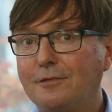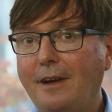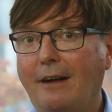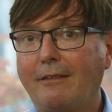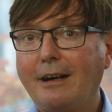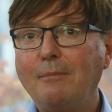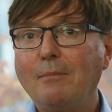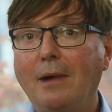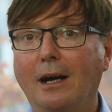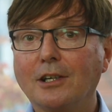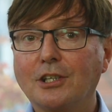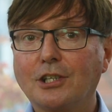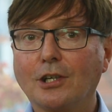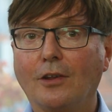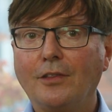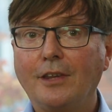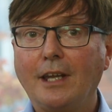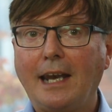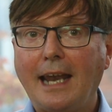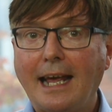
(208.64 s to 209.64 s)
very much
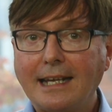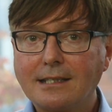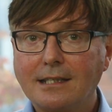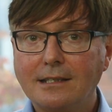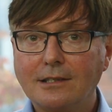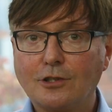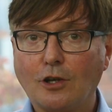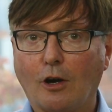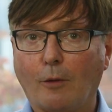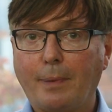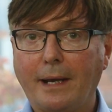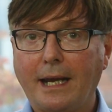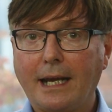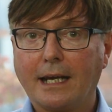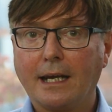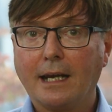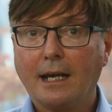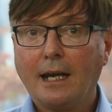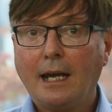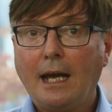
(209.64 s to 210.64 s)
on the lesson
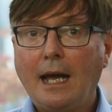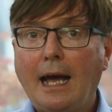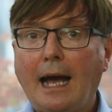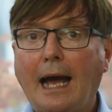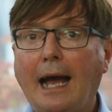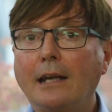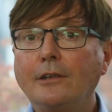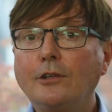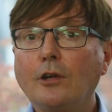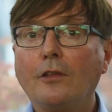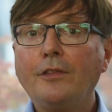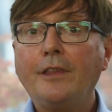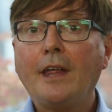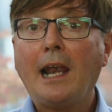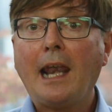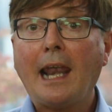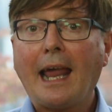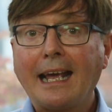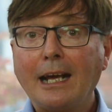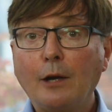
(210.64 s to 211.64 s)
topic and on the
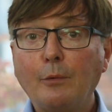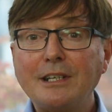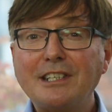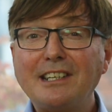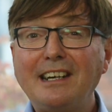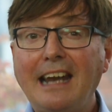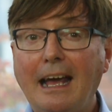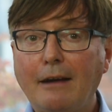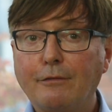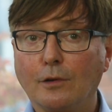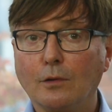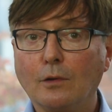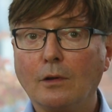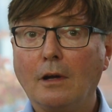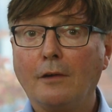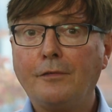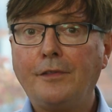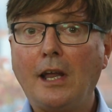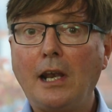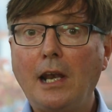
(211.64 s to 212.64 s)
language
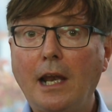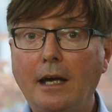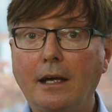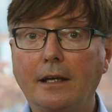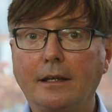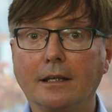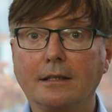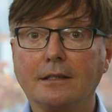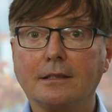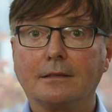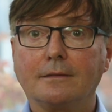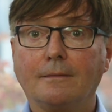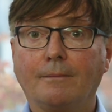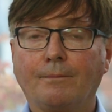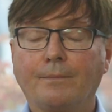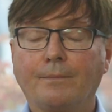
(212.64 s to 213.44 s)
level of the learners.